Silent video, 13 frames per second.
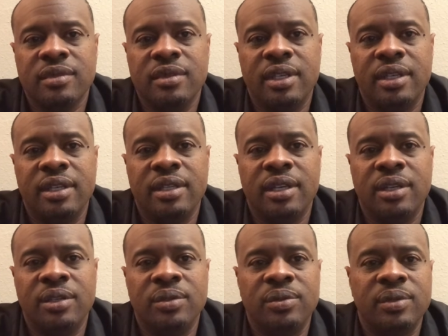
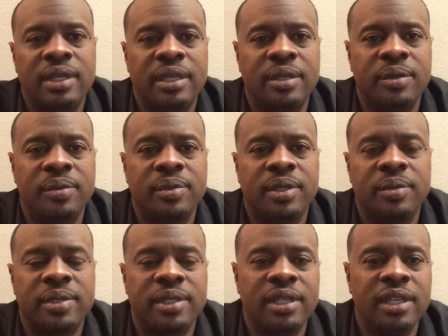it
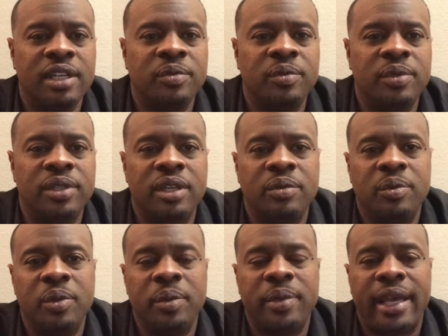was good, when
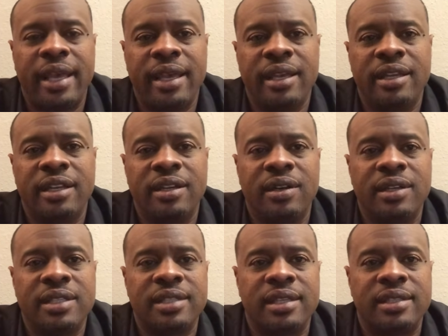we were hanging and all
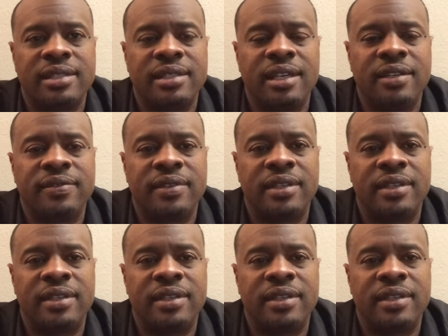this other stuff.